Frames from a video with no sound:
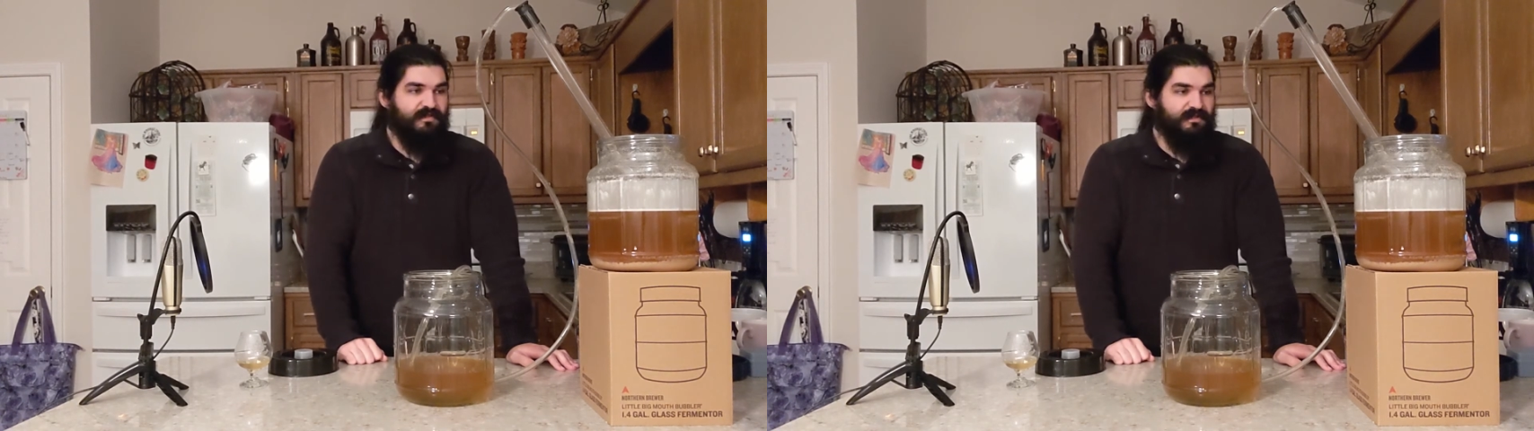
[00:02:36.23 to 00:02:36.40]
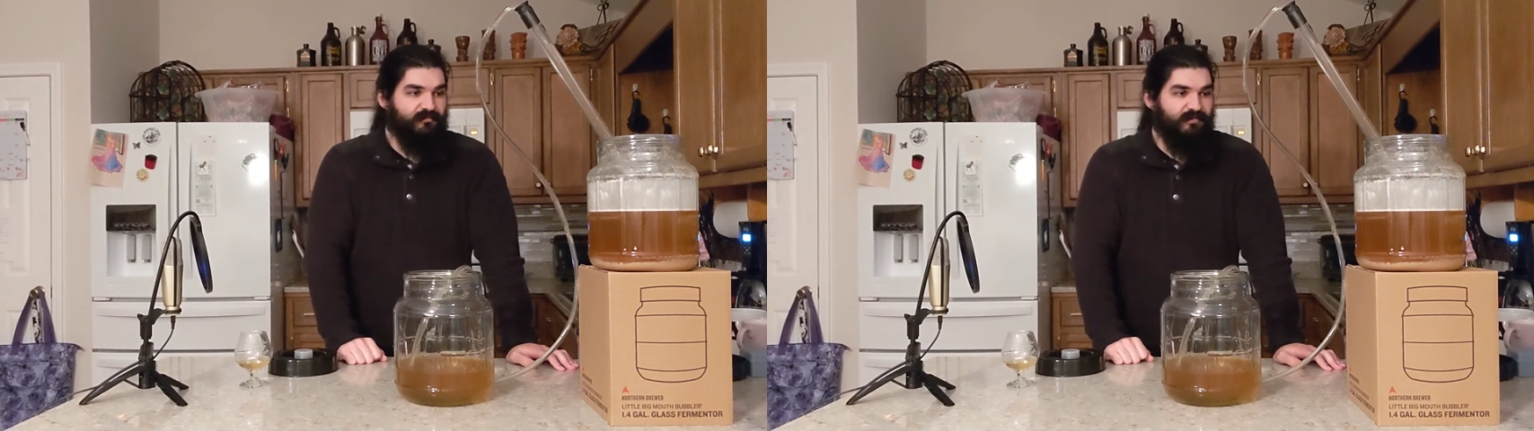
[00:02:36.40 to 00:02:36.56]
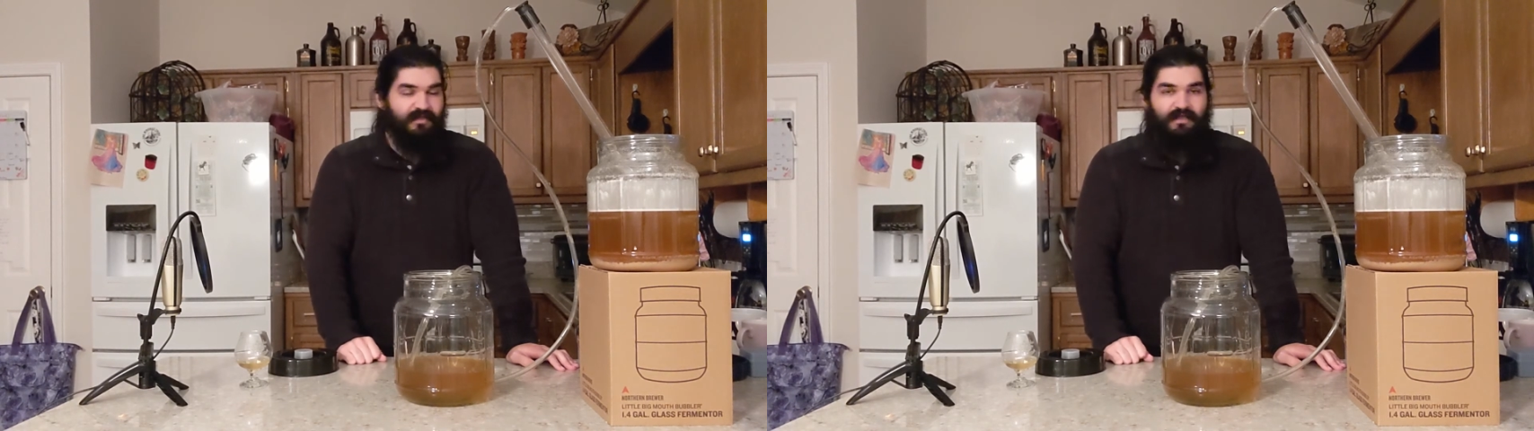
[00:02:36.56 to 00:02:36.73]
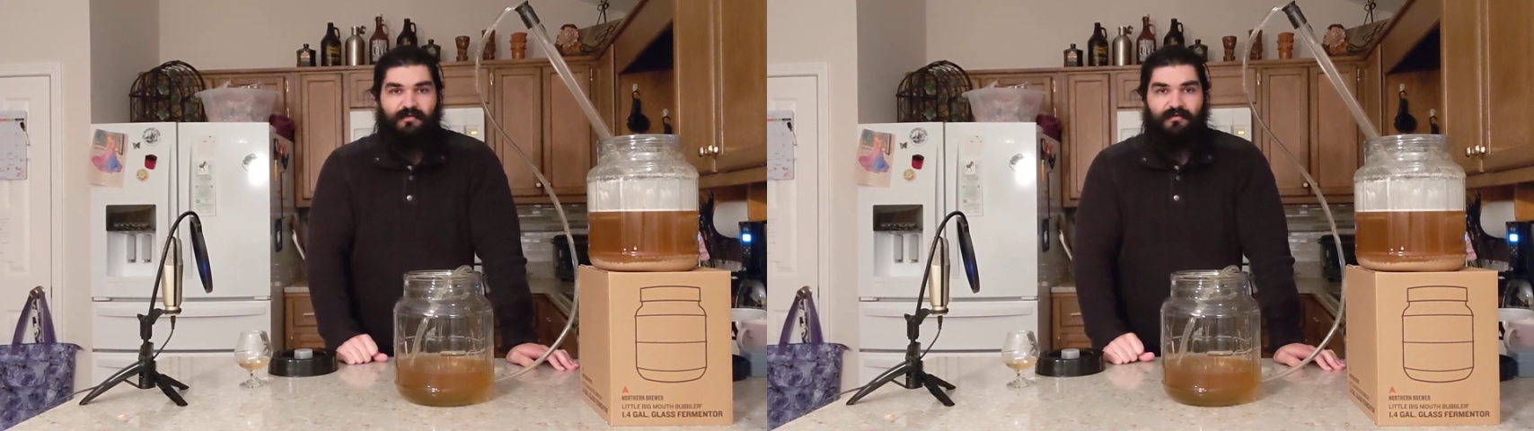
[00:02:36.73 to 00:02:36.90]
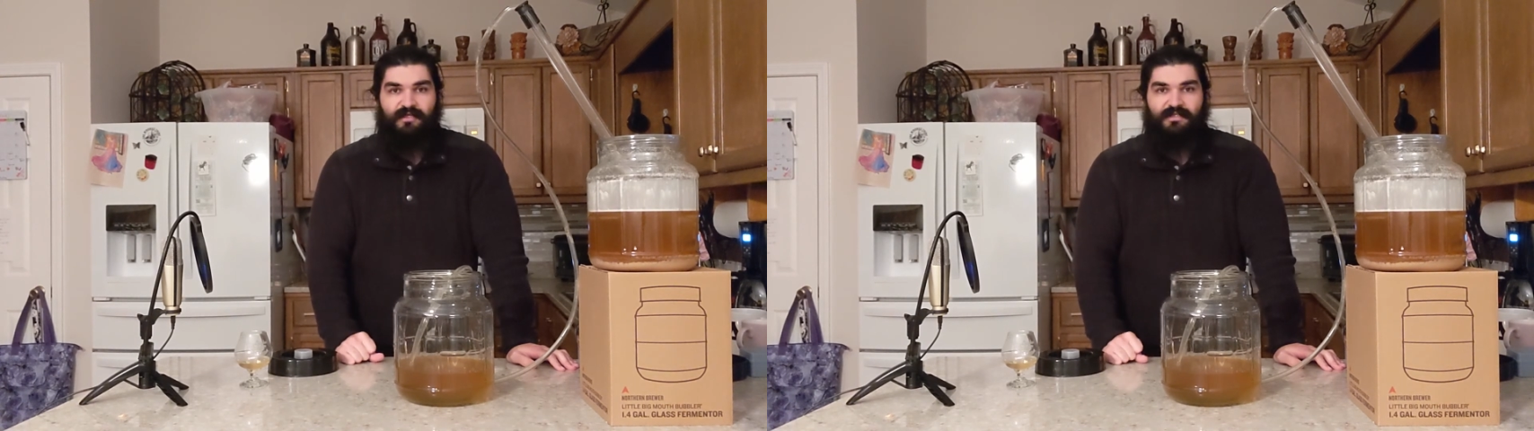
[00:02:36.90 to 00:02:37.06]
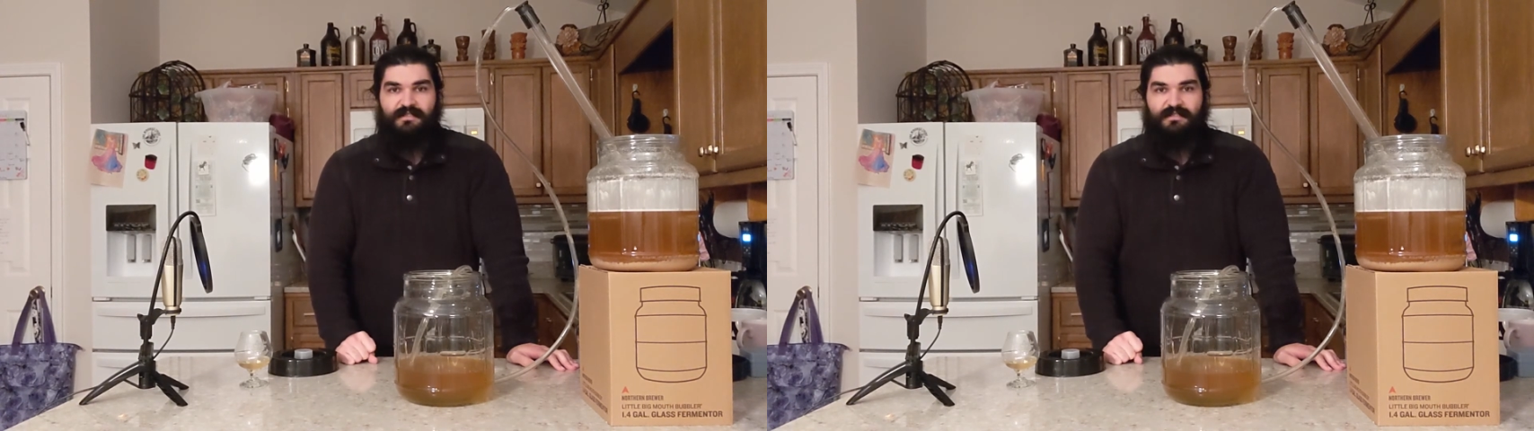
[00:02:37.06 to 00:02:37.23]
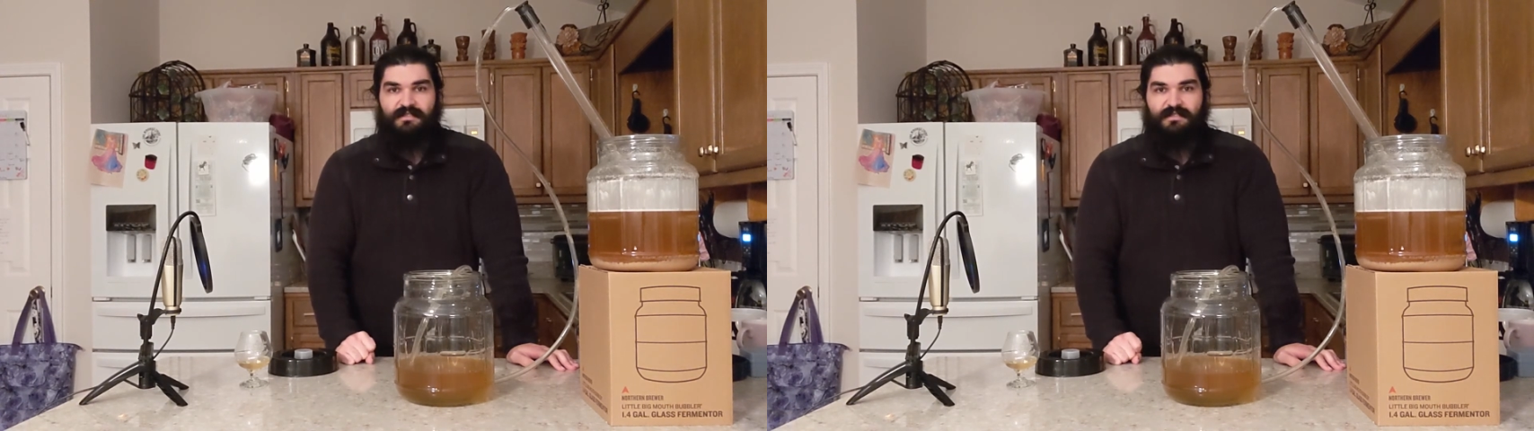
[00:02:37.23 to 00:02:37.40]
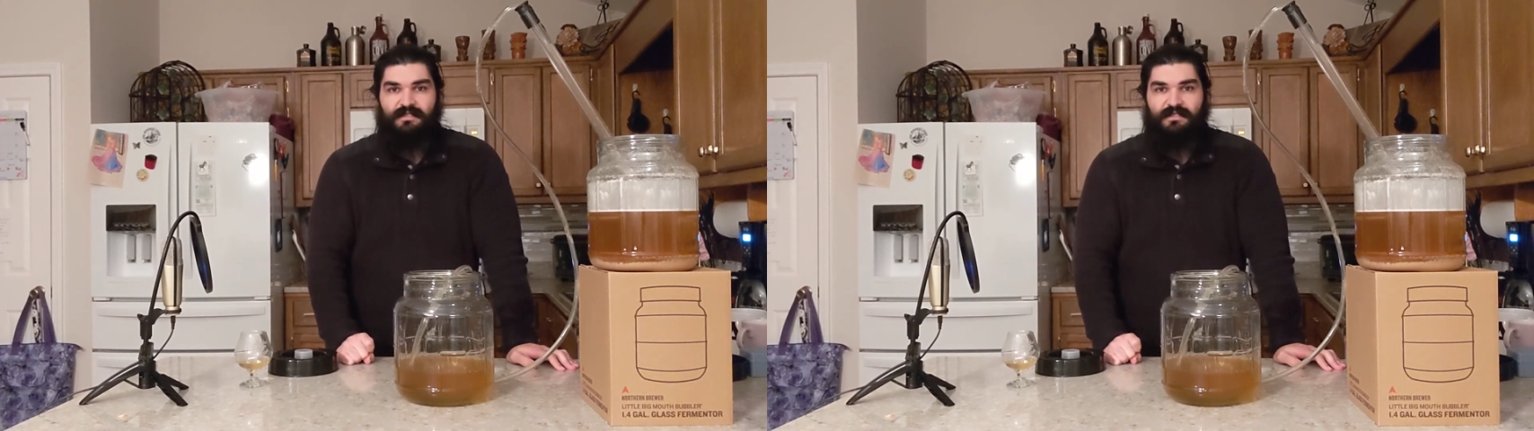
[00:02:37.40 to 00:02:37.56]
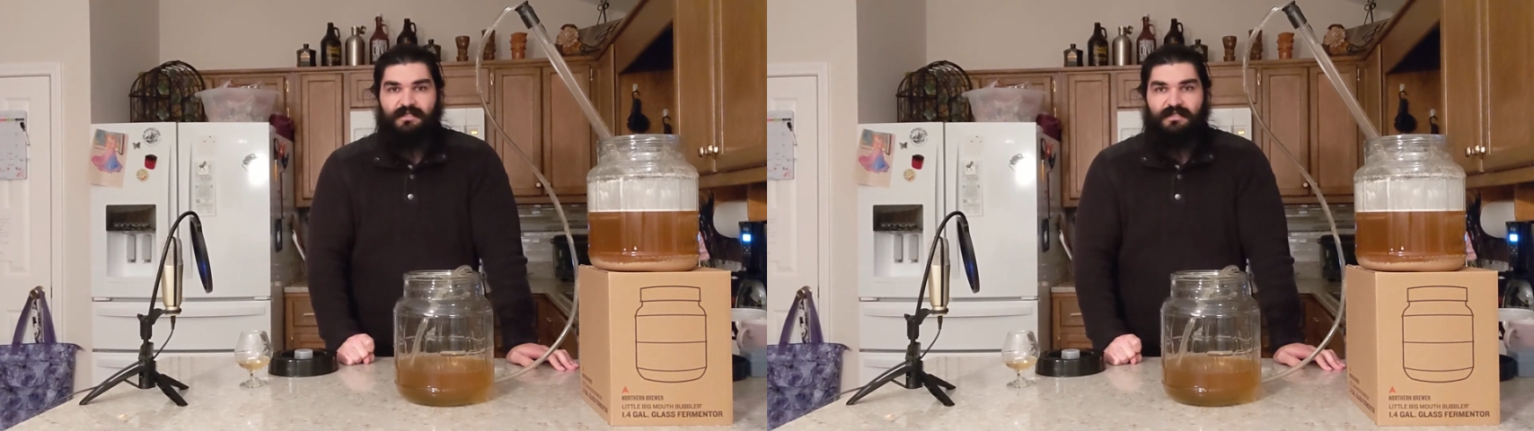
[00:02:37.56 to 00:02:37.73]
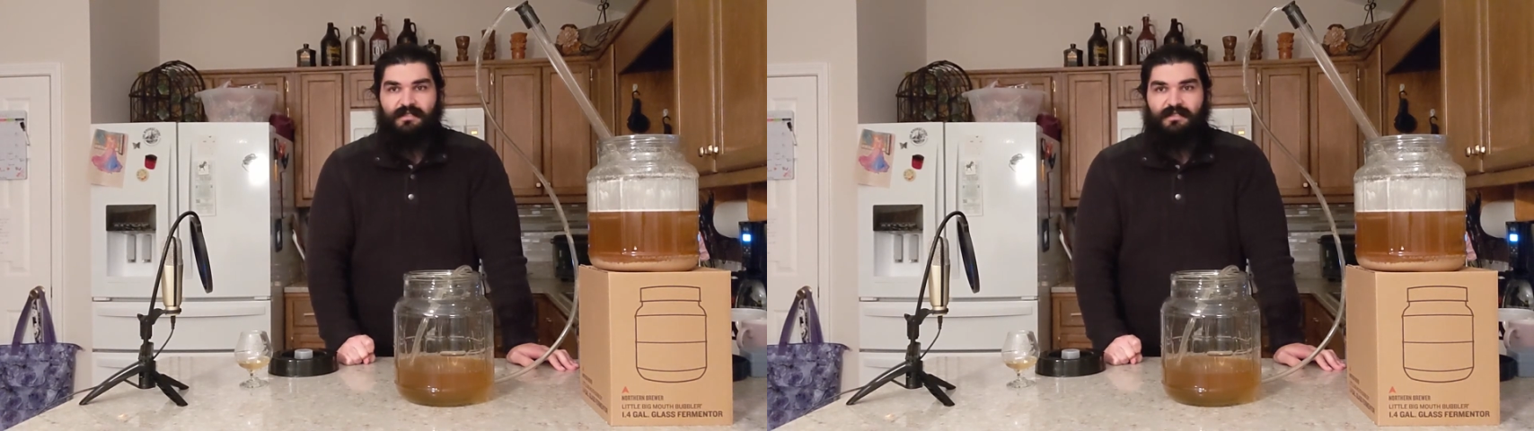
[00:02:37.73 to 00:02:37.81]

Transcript: is something that you like to see,